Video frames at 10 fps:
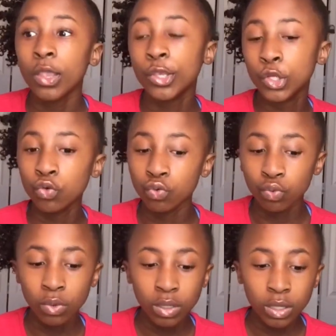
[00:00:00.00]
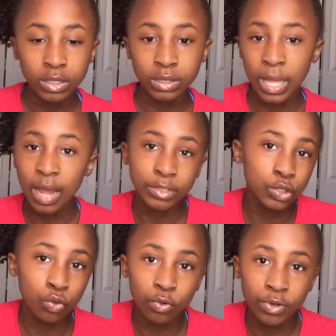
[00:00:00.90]
You could do slime
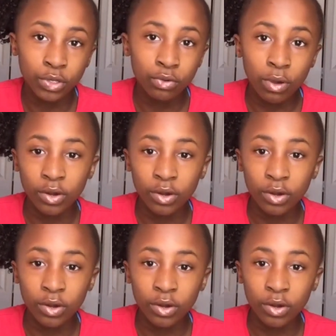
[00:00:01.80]
tutorial.